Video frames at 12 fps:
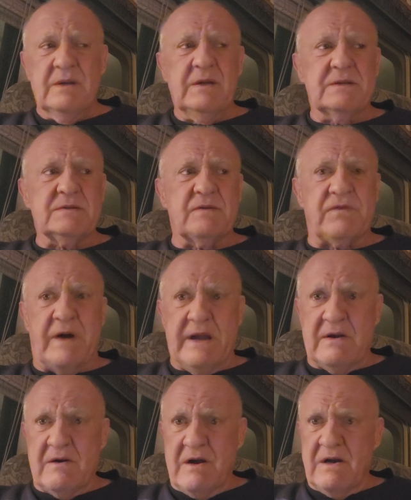Get your
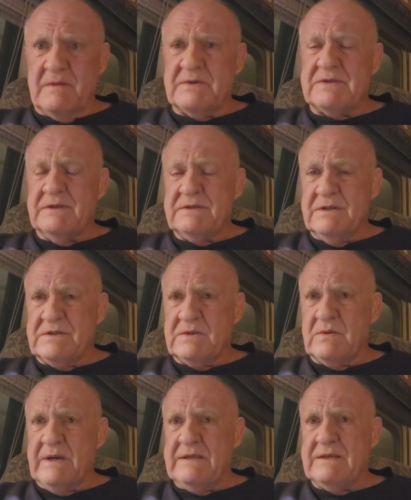firearms
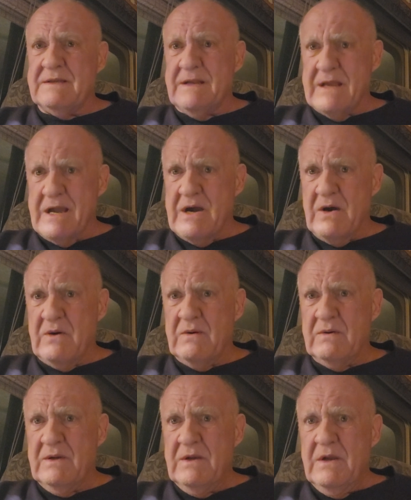situated now.
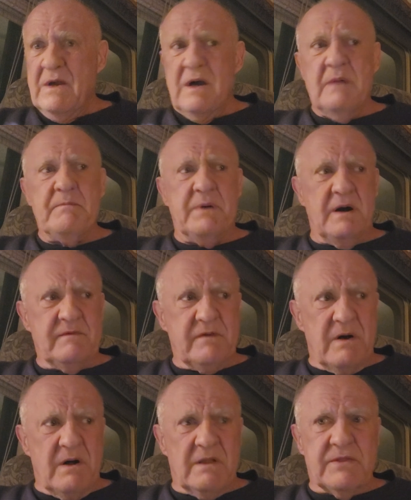Above
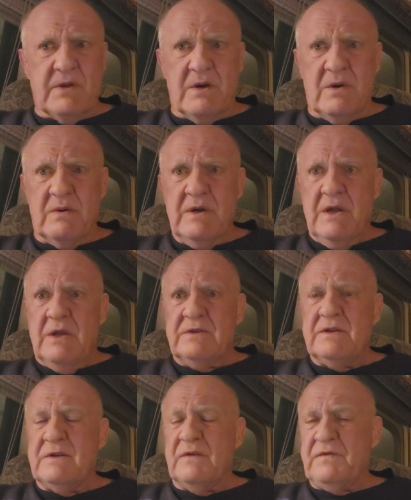all, though,
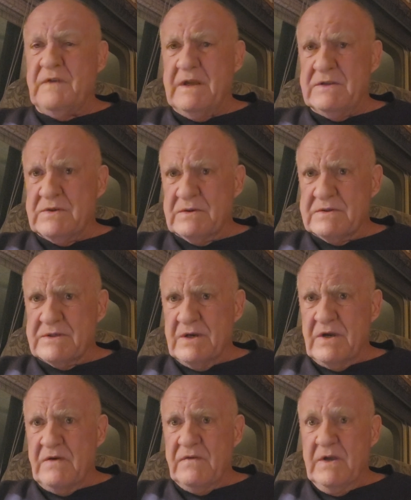to defend
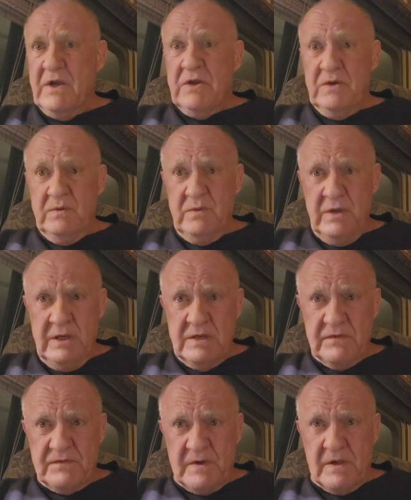yourself, you need
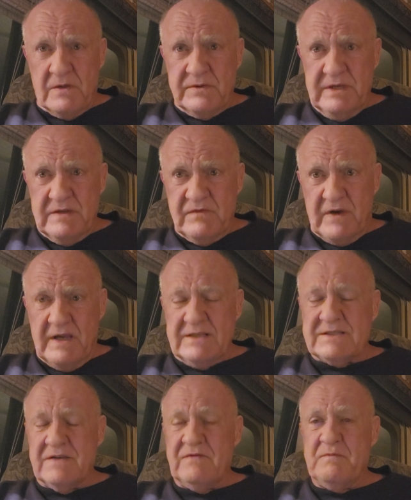to follow the
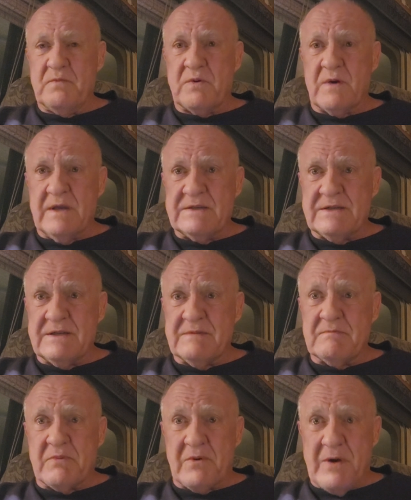advice of
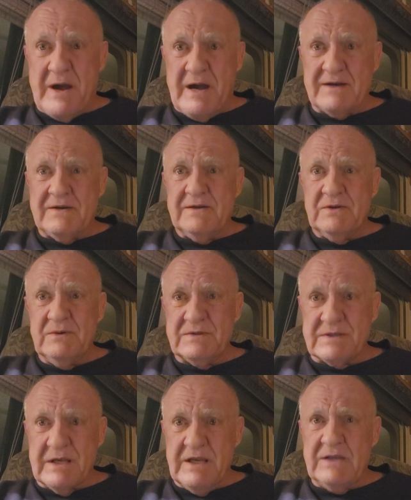President Barack
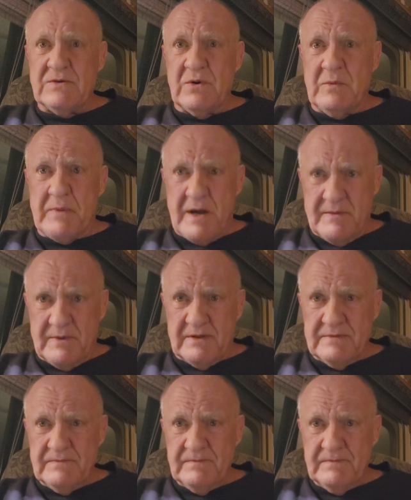Hussein Obama.